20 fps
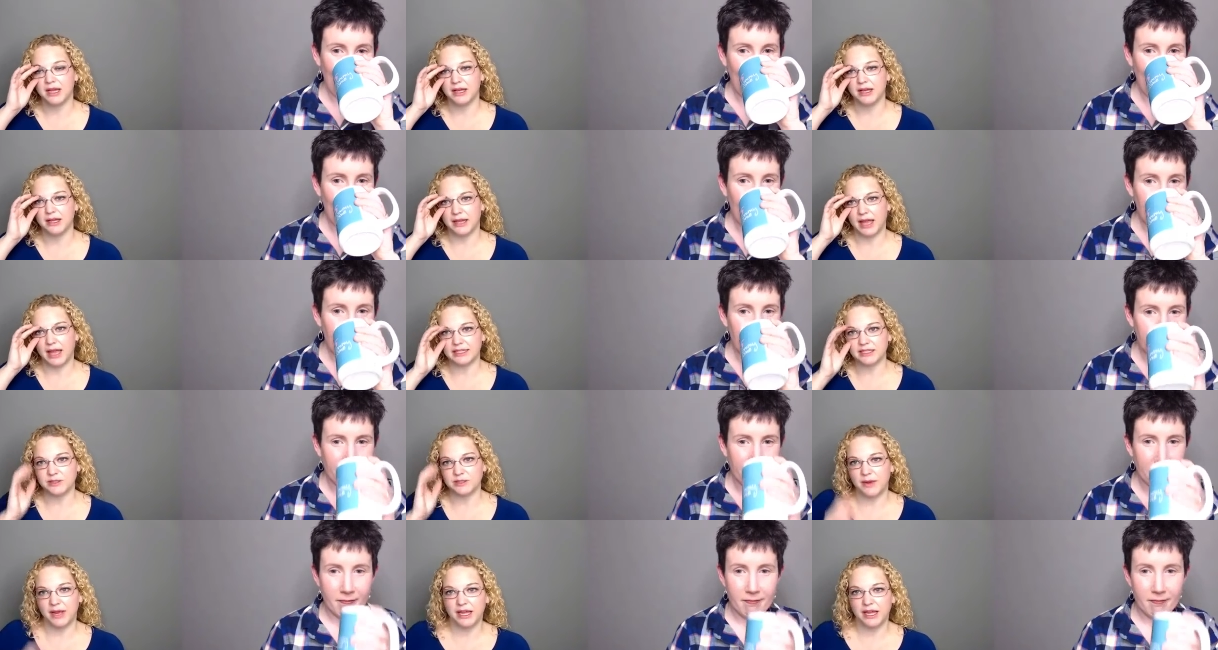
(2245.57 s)
Speaker 1: Last
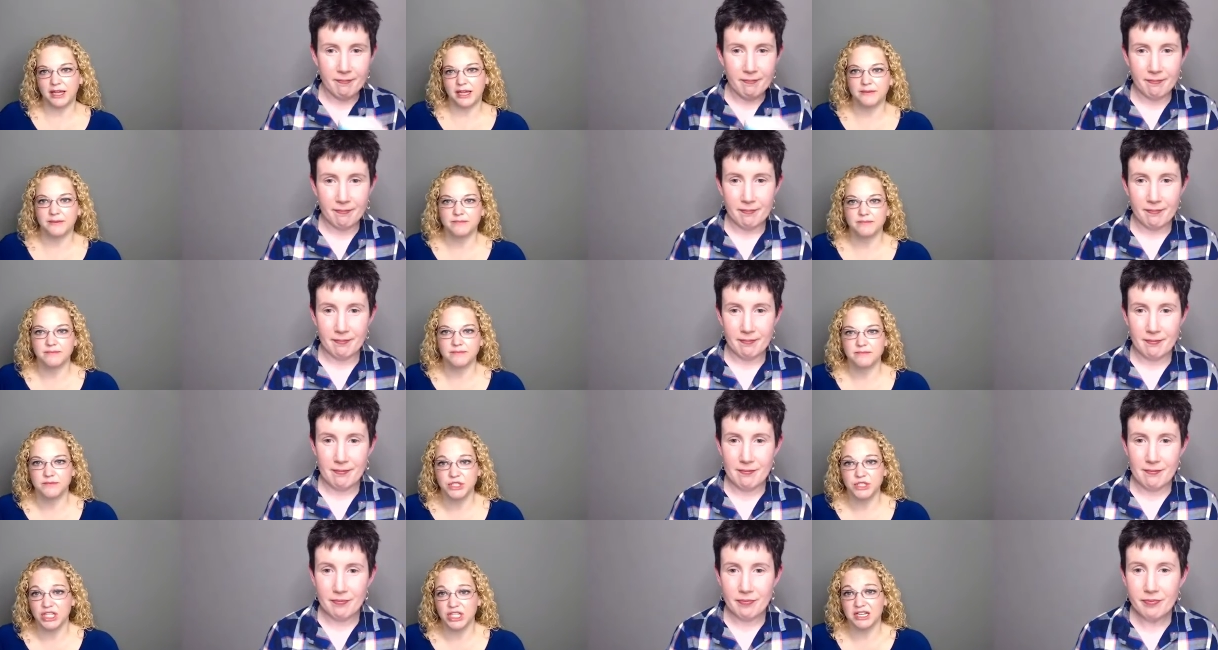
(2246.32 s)
week,
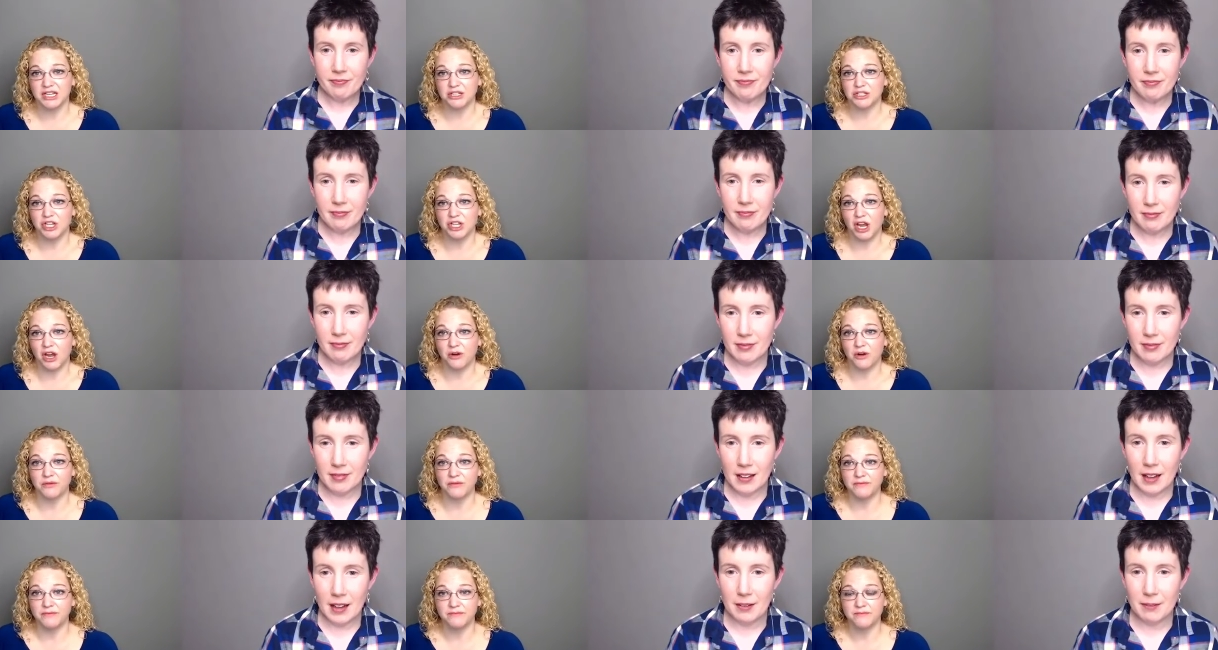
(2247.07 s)
she didn't show.
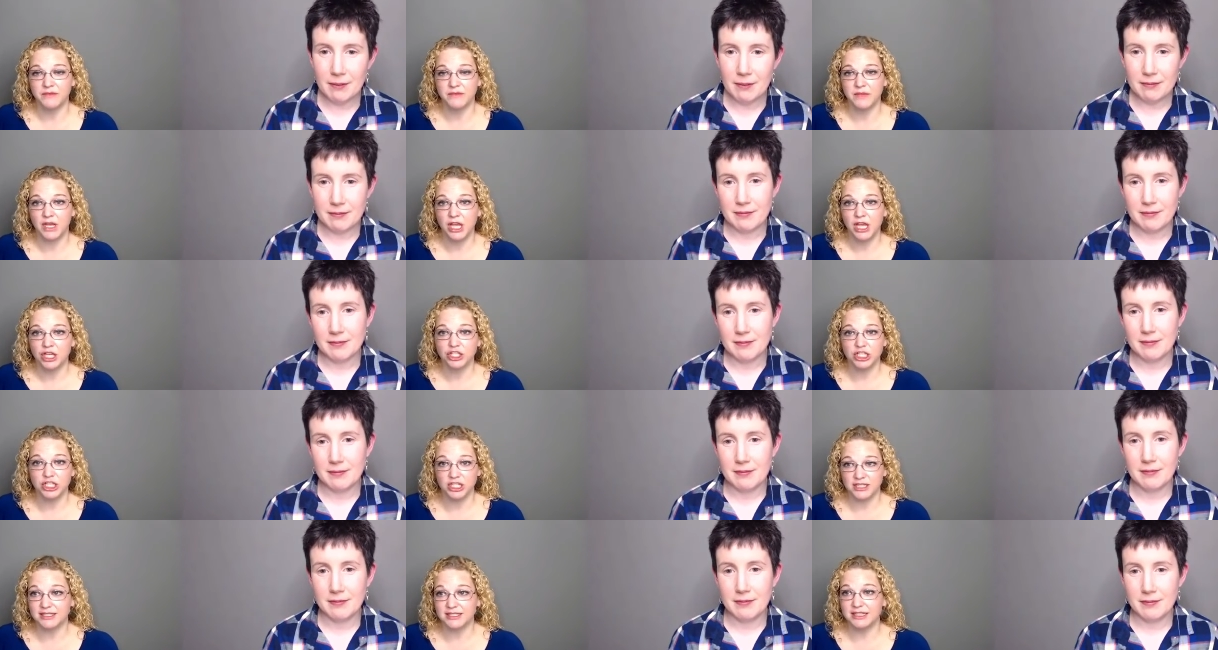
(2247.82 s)
She
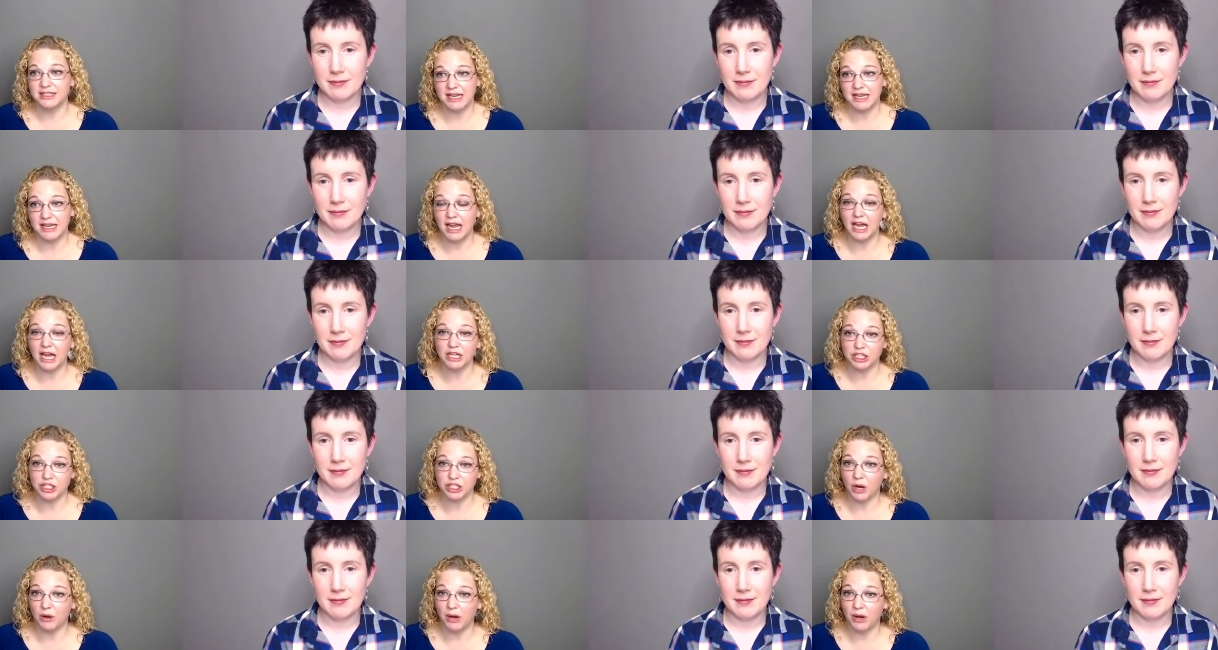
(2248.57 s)
just did not
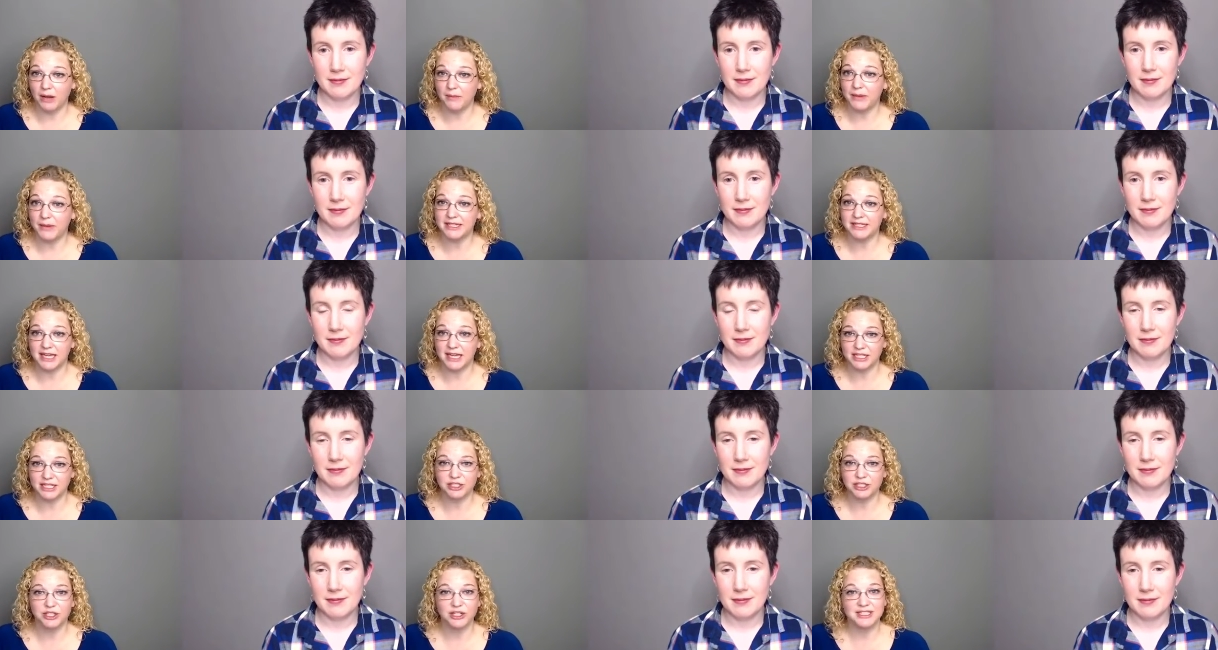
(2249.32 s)
show up. I
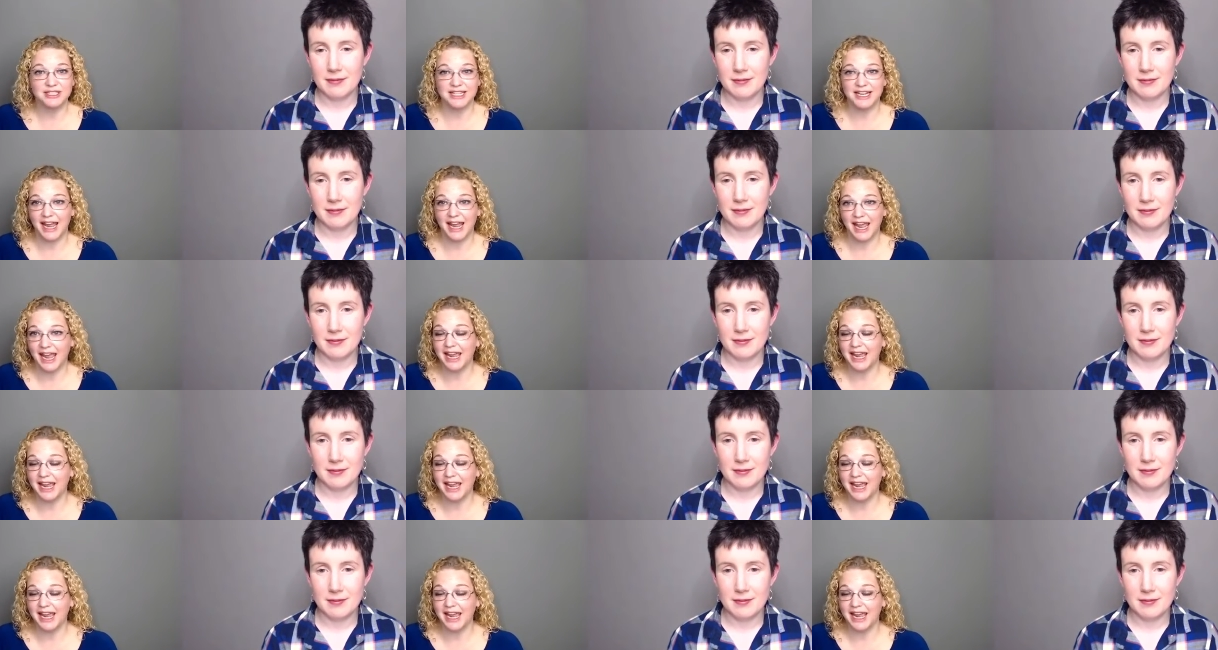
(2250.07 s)
texted her and said, "Hey,